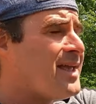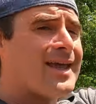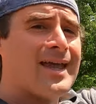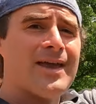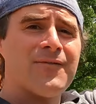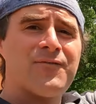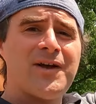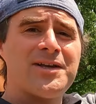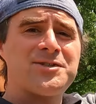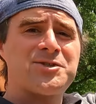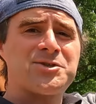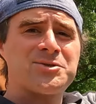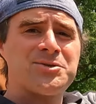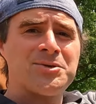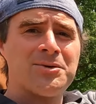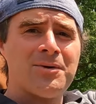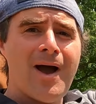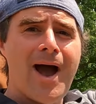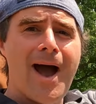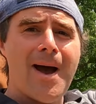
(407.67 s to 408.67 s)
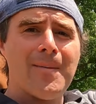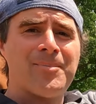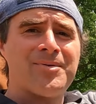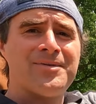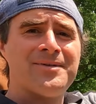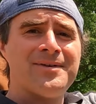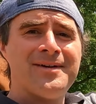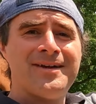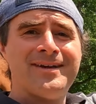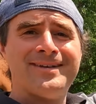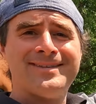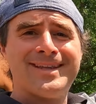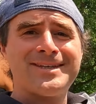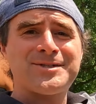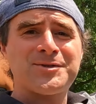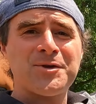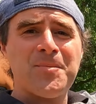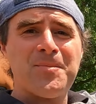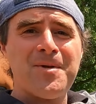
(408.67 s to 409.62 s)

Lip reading: If I screw up, this will